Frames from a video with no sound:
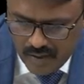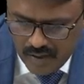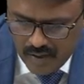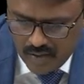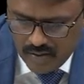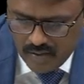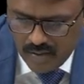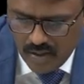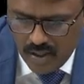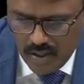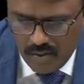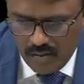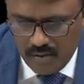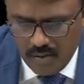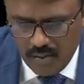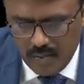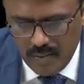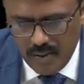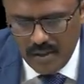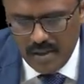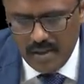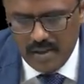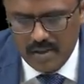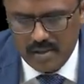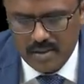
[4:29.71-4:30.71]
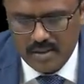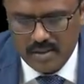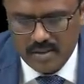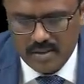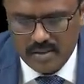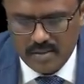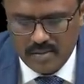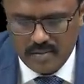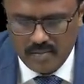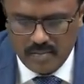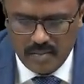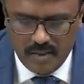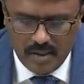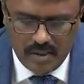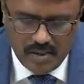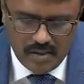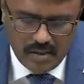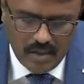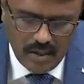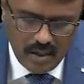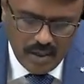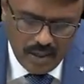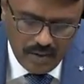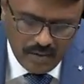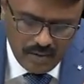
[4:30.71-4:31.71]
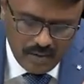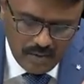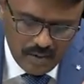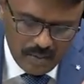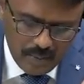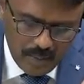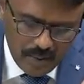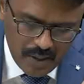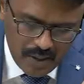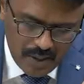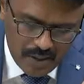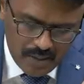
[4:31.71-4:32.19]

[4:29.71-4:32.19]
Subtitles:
So levodopa enters. But levodopa